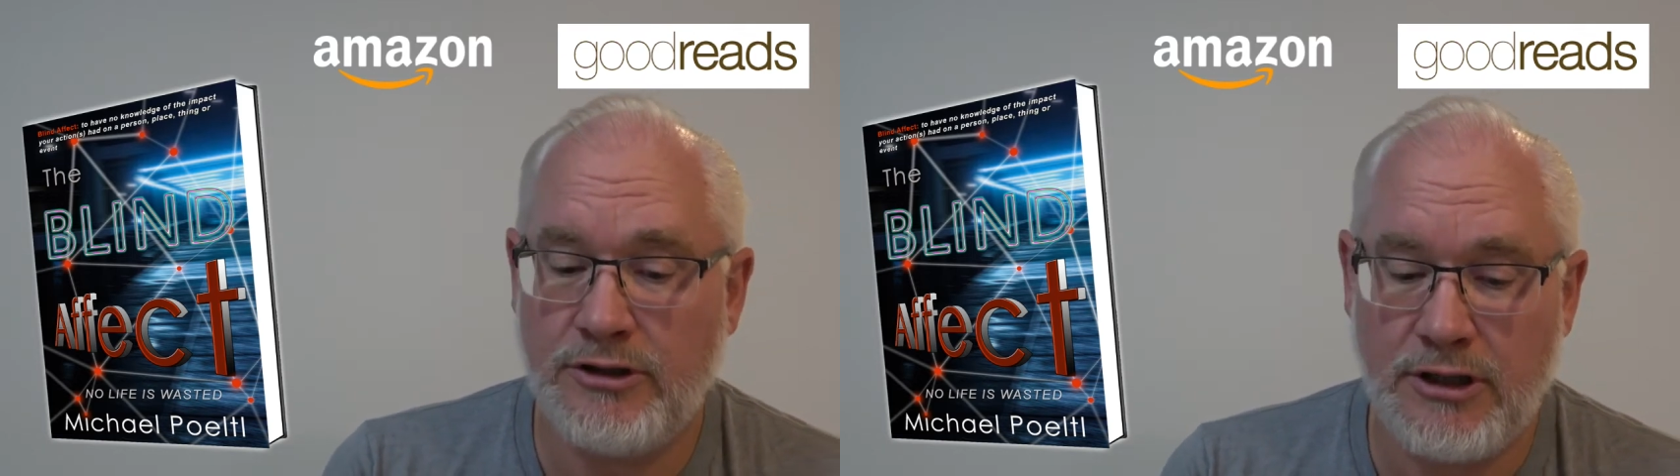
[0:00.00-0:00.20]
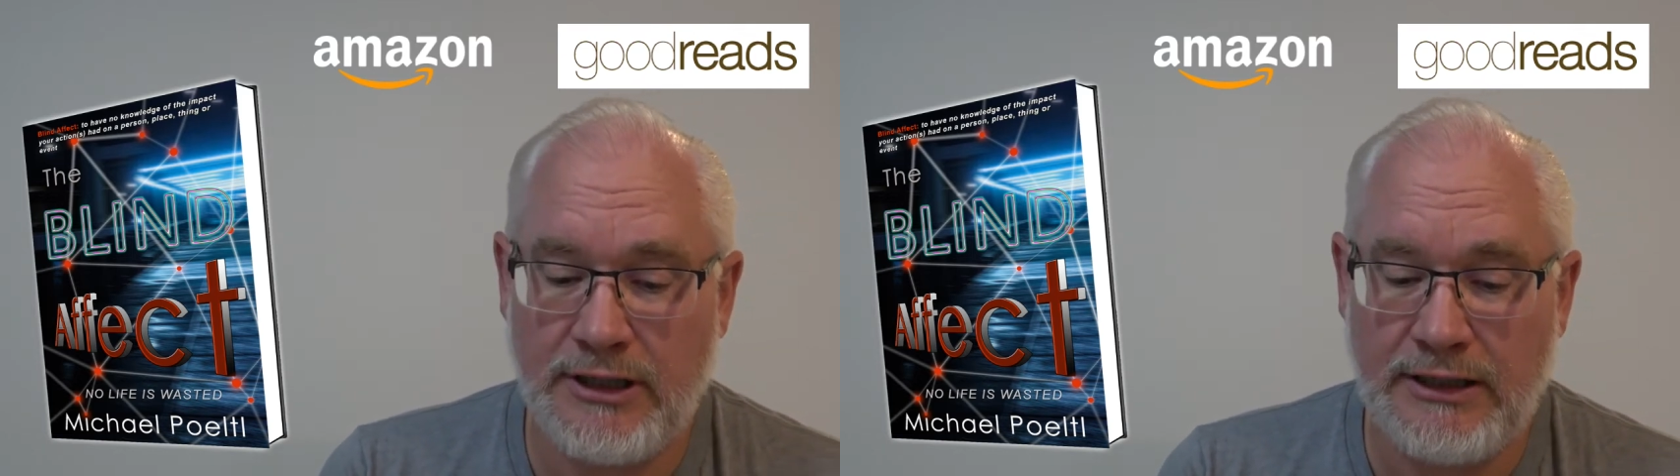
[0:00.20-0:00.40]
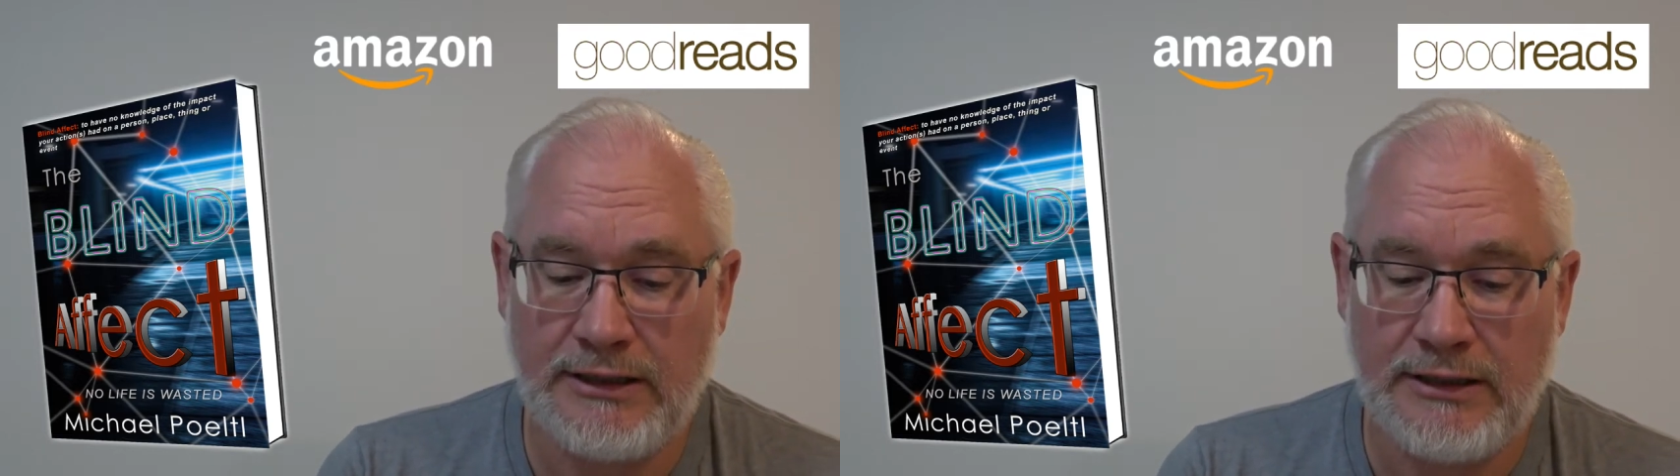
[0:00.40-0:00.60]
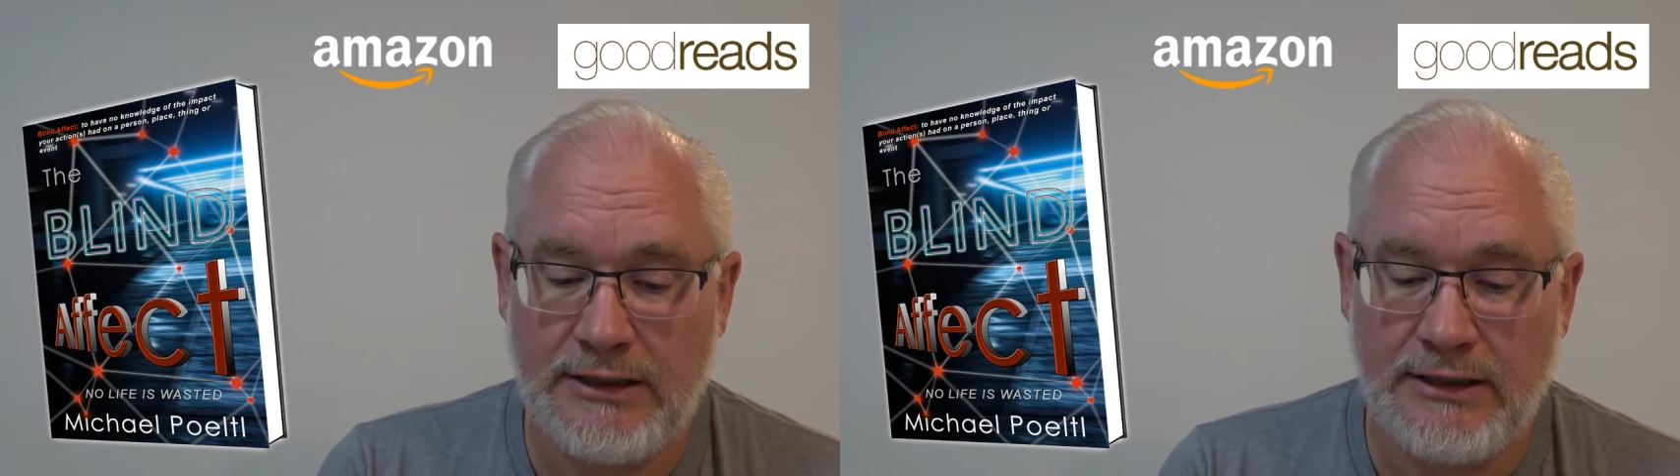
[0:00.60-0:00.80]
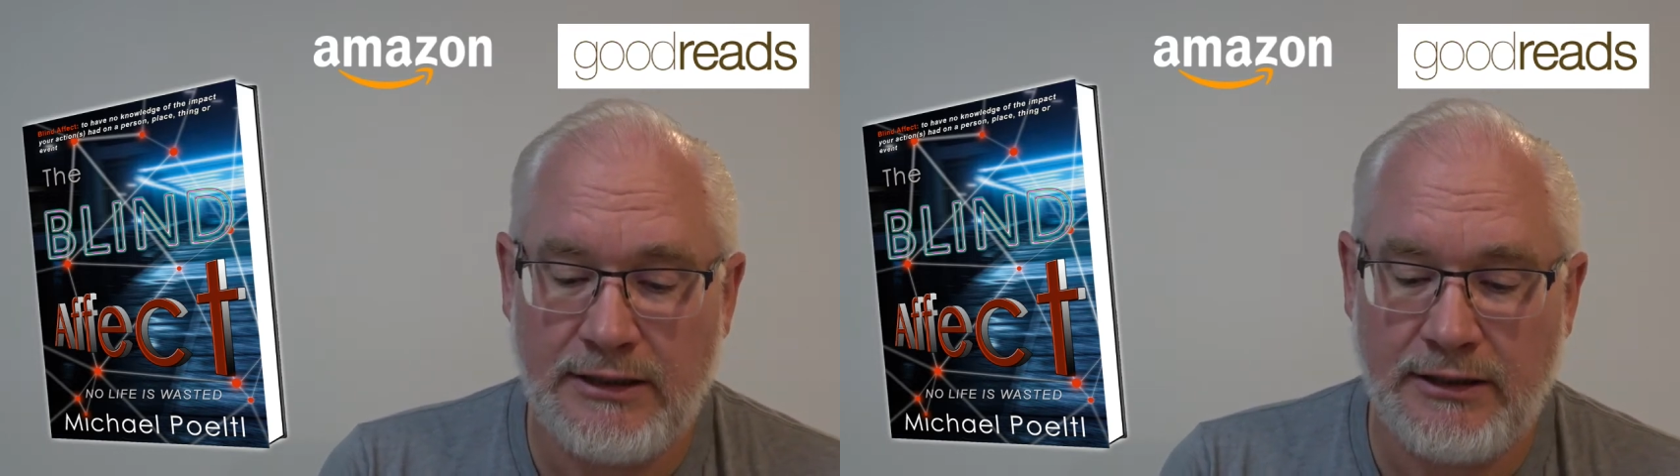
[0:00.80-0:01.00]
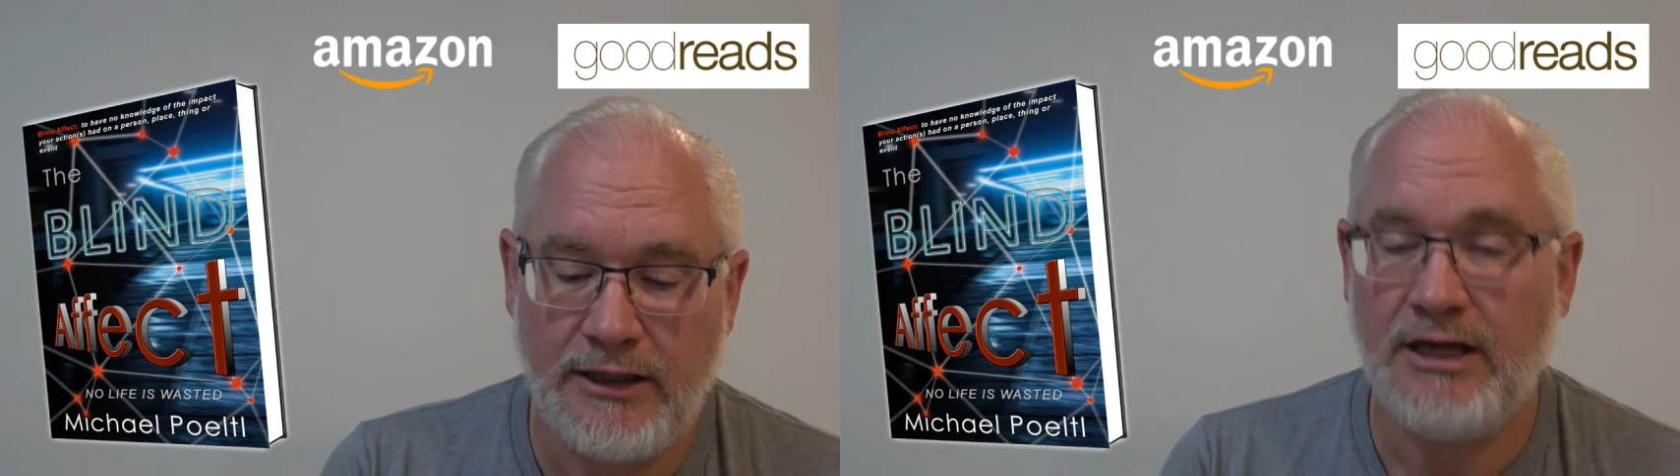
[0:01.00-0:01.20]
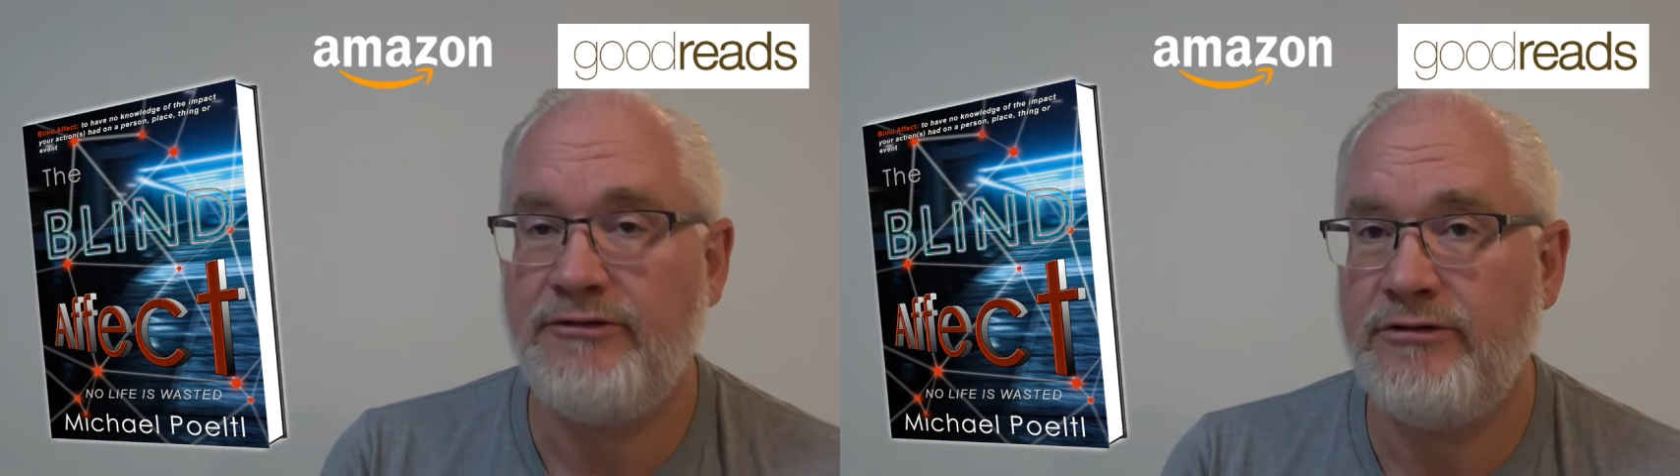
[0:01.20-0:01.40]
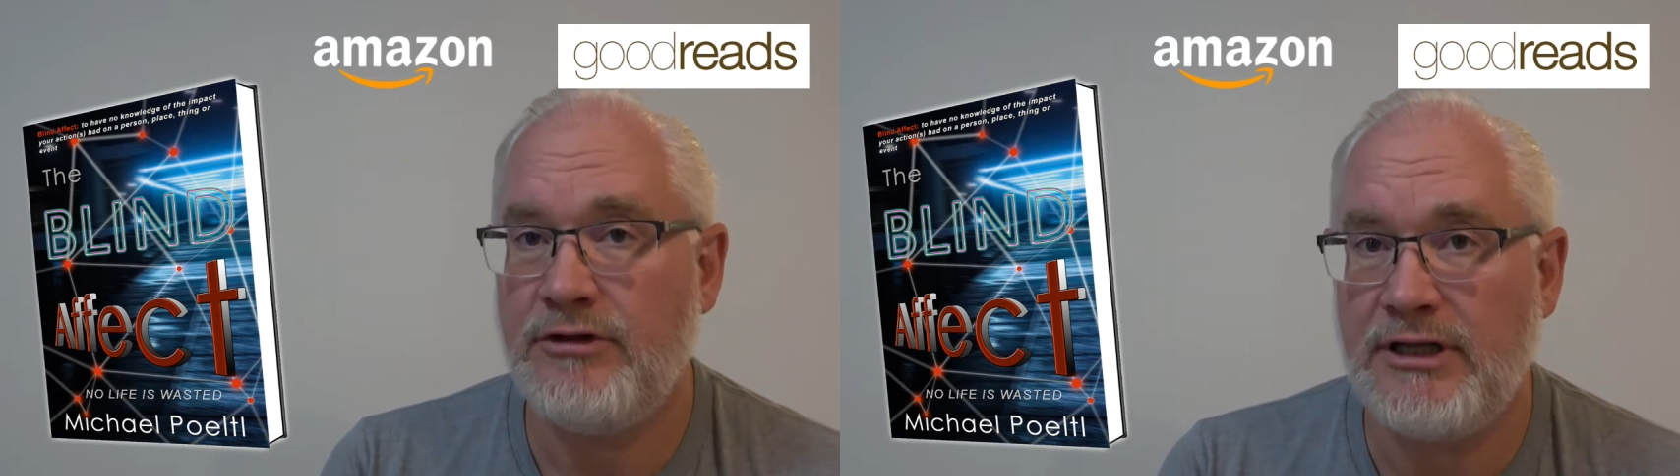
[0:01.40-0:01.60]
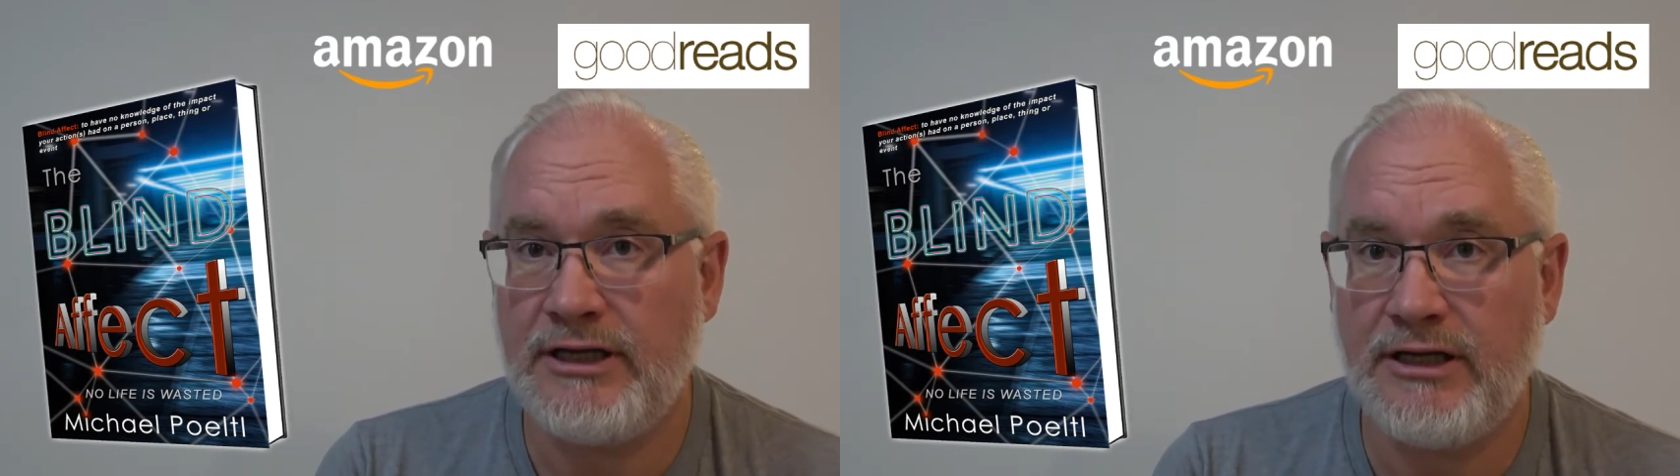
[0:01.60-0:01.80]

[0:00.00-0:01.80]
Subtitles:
on it, then I feel like